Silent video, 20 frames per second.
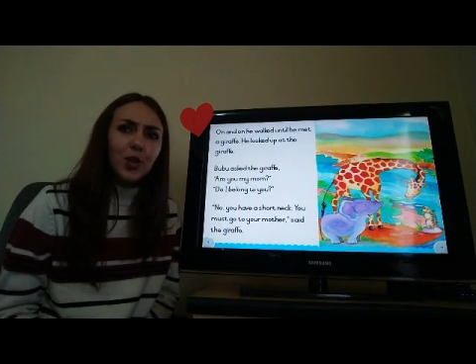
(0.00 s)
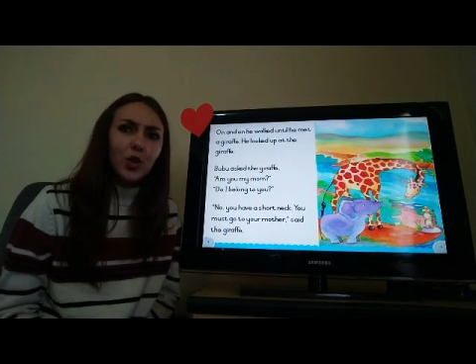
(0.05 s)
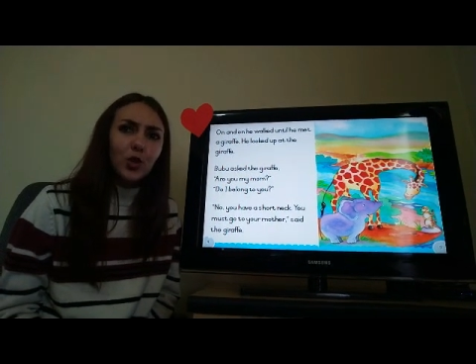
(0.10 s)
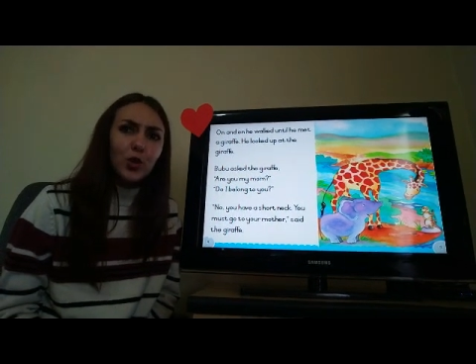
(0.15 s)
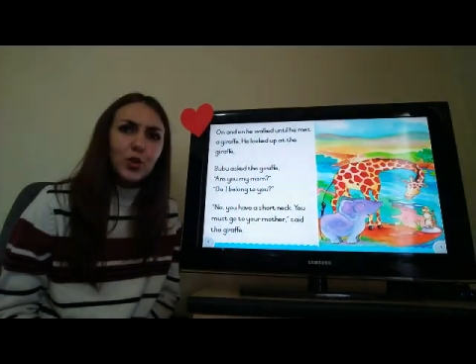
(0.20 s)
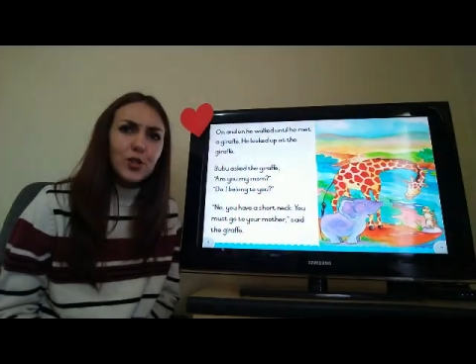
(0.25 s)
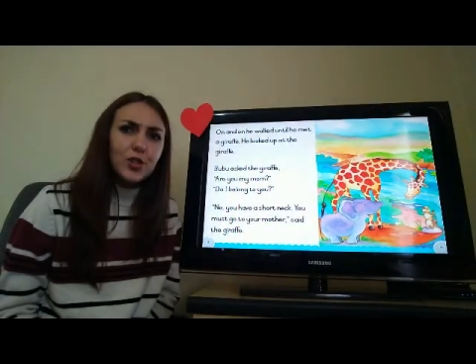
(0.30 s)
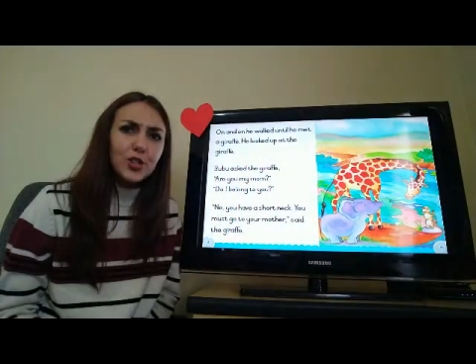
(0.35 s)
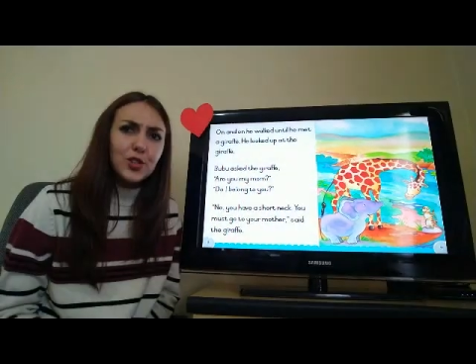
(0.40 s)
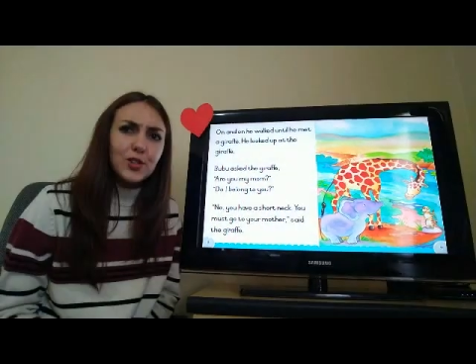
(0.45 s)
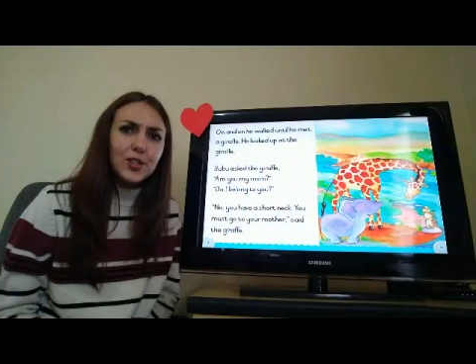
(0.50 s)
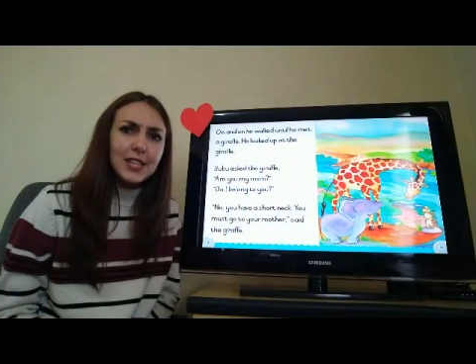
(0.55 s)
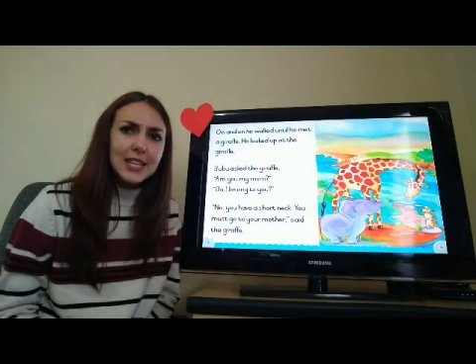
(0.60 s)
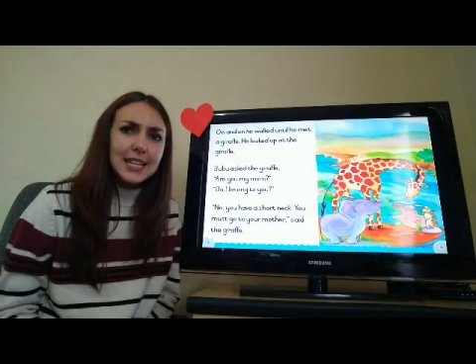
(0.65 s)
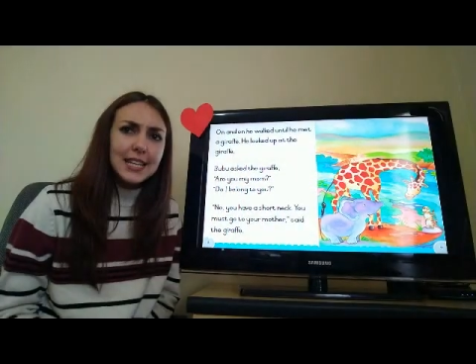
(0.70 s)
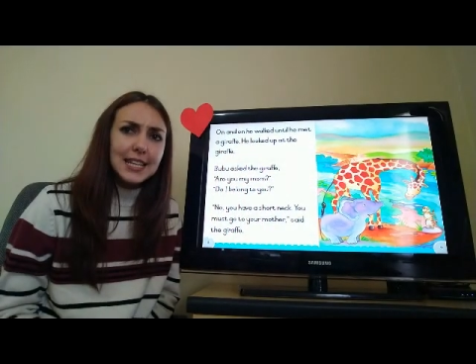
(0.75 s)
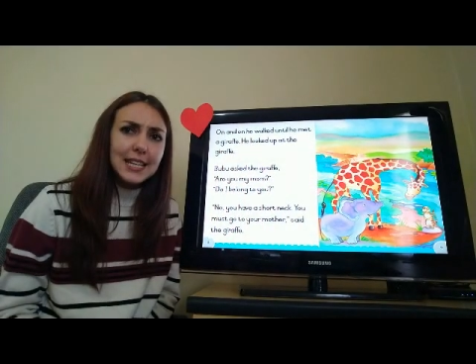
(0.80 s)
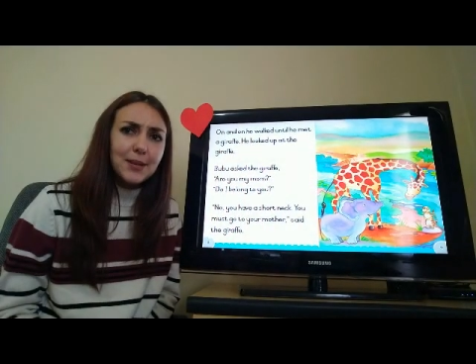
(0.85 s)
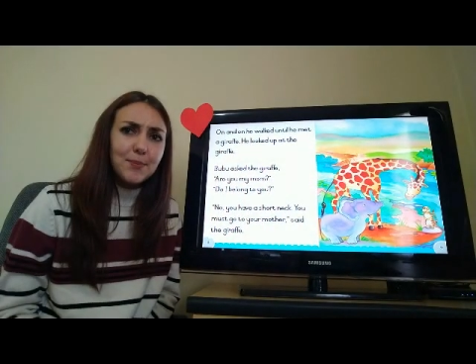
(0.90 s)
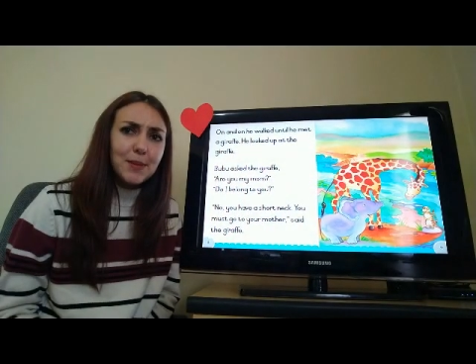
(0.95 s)
Who do you
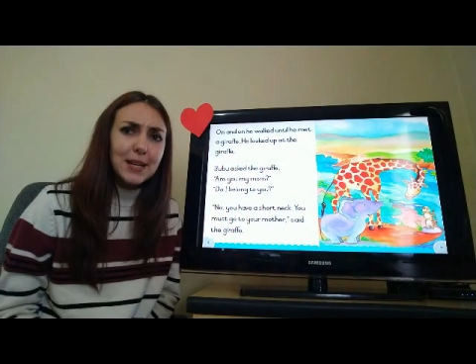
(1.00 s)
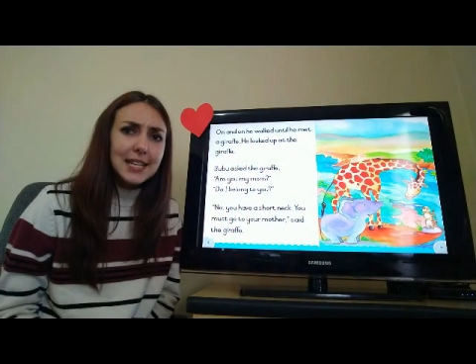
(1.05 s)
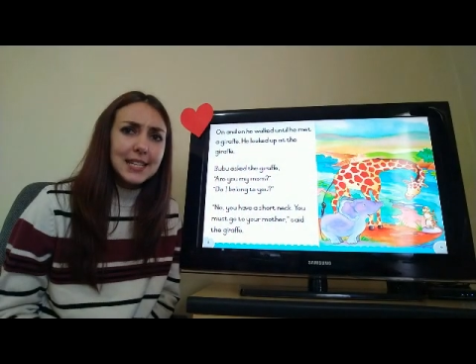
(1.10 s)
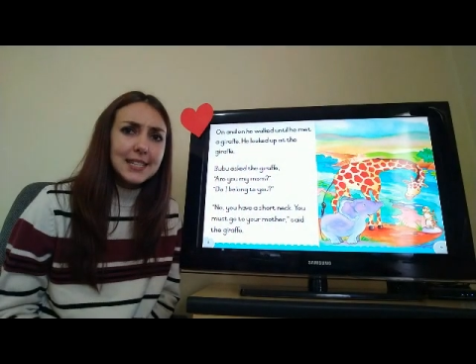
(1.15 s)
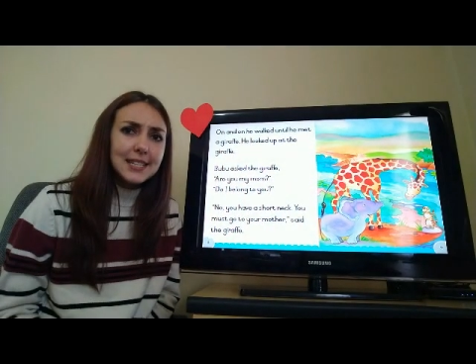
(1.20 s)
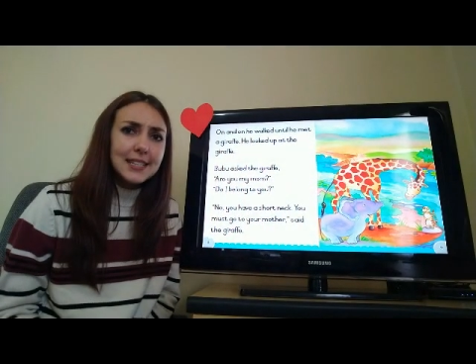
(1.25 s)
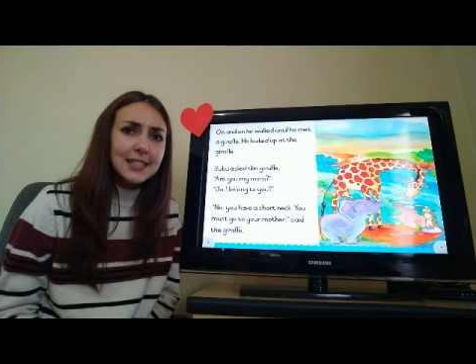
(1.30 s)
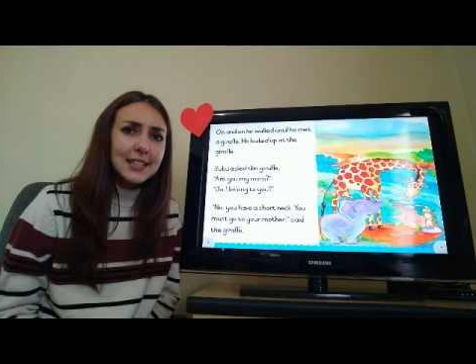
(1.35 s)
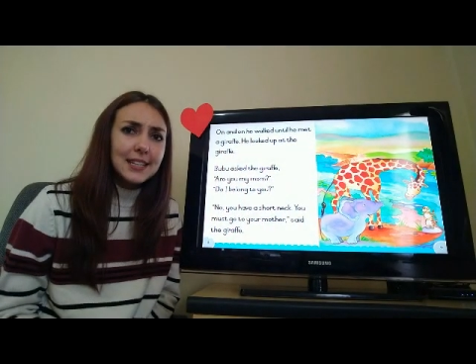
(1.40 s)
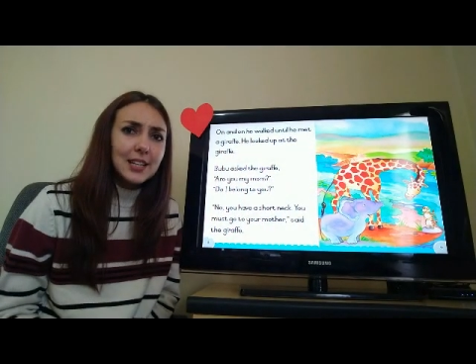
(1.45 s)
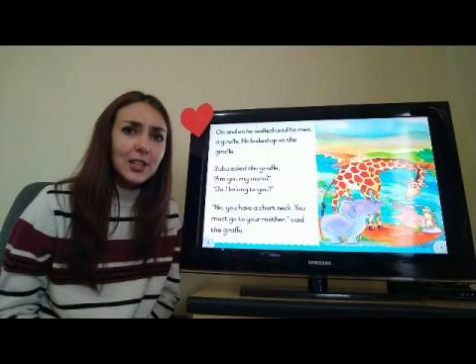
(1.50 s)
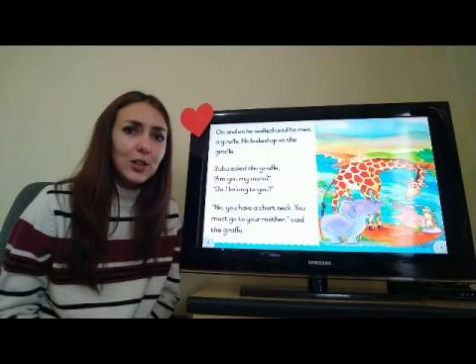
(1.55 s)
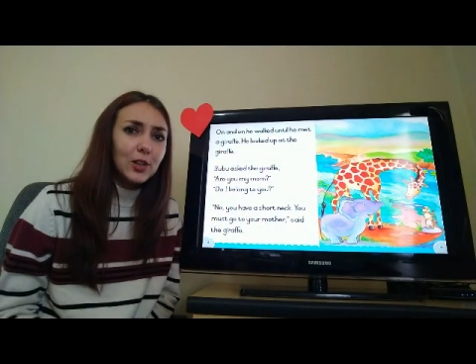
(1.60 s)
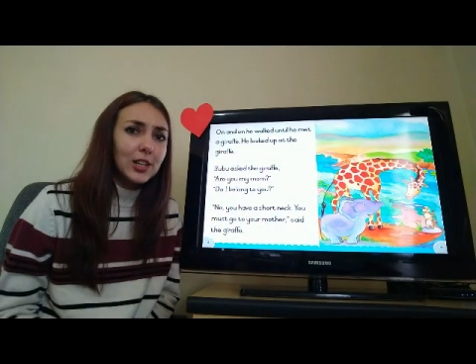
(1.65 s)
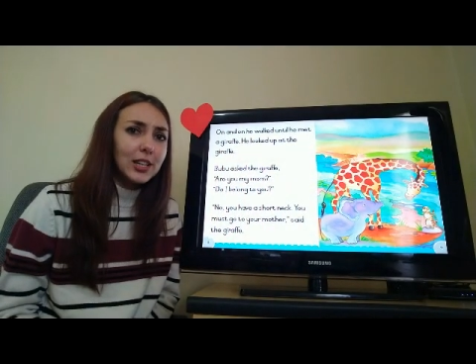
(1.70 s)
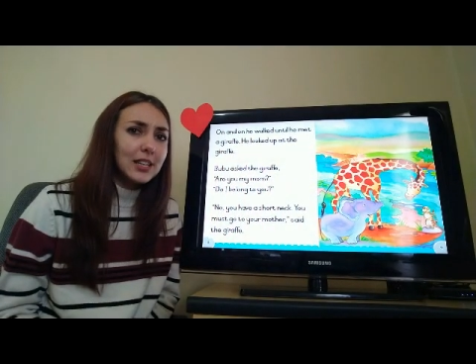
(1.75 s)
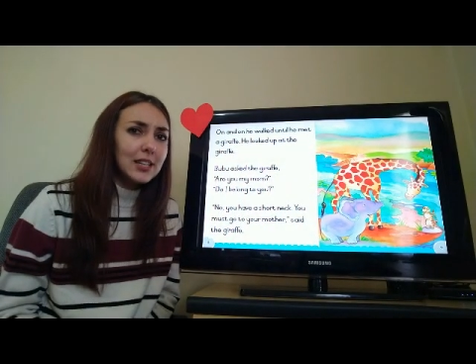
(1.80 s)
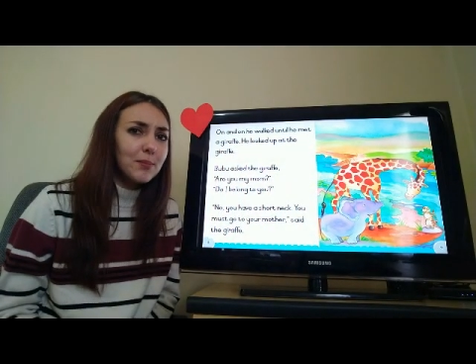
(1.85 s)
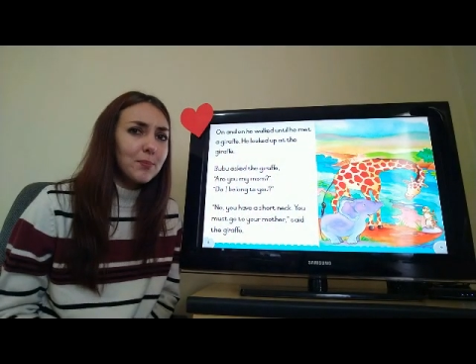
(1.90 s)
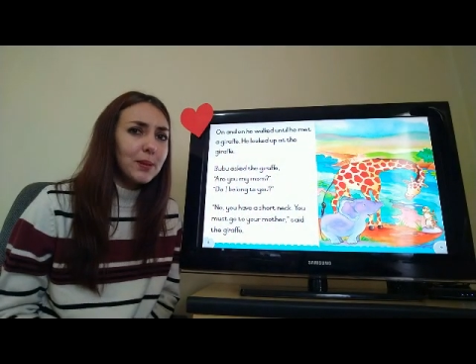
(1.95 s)
think he met?
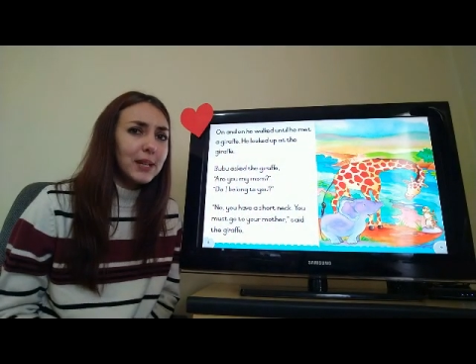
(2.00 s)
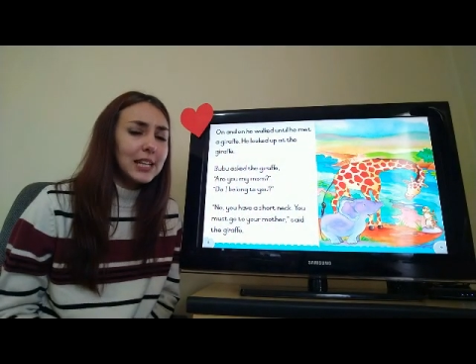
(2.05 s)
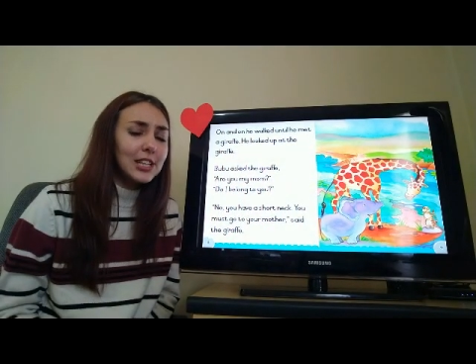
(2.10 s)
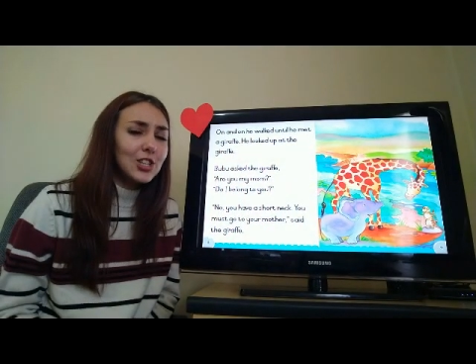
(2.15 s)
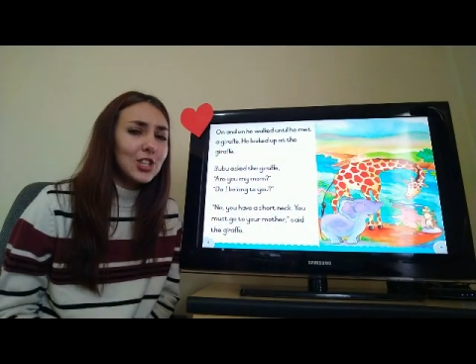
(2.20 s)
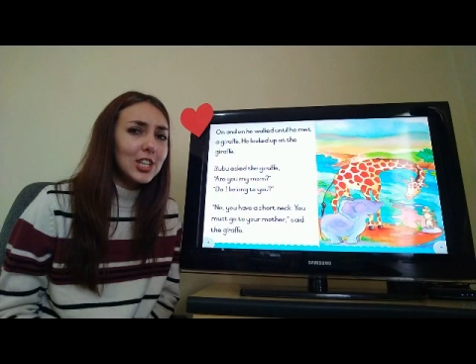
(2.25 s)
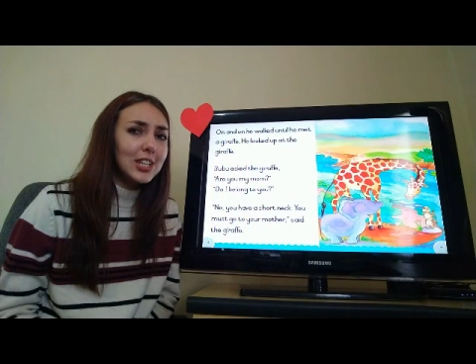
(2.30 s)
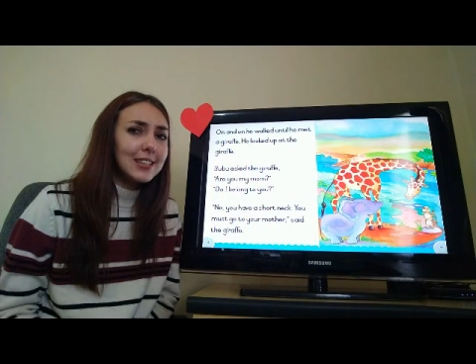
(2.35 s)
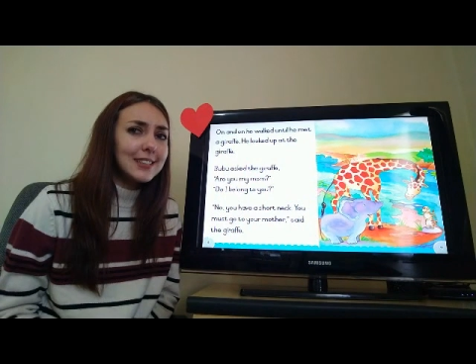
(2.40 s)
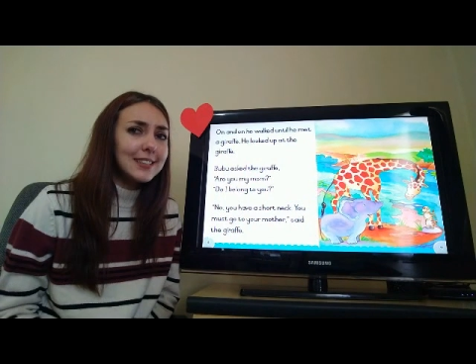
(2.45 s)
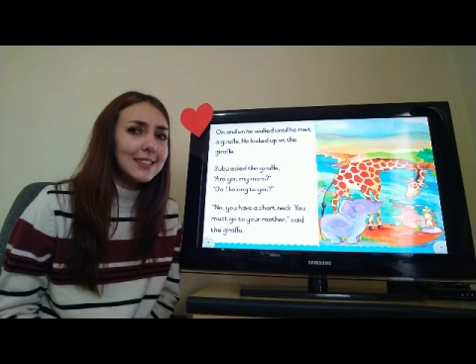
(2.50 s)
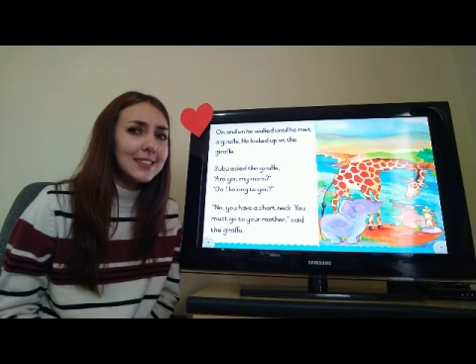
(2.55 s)
Look at the picture.